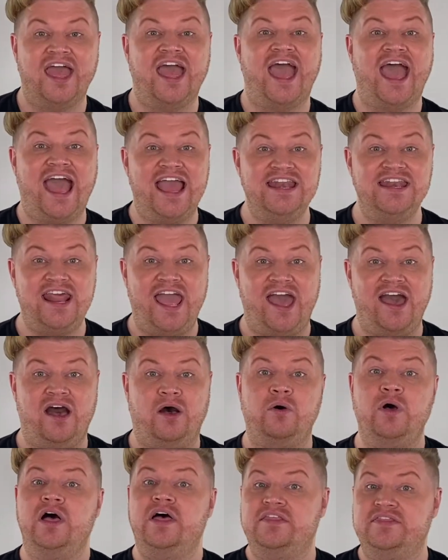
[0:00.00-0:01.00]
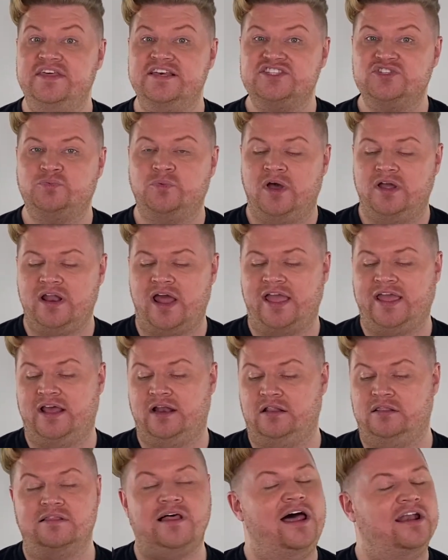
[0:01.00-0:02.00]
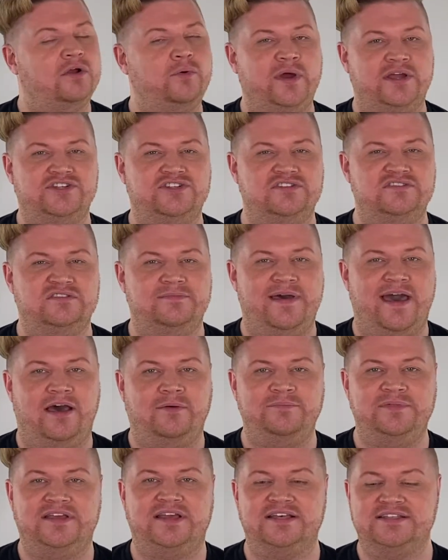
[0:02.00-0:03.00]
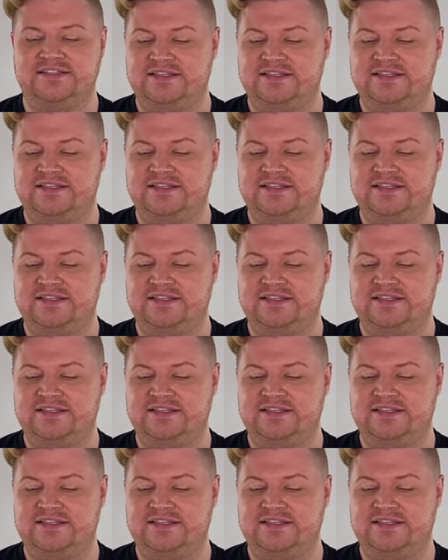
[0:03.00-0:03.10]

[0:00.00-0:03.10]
And now this one I get a lot of questions about because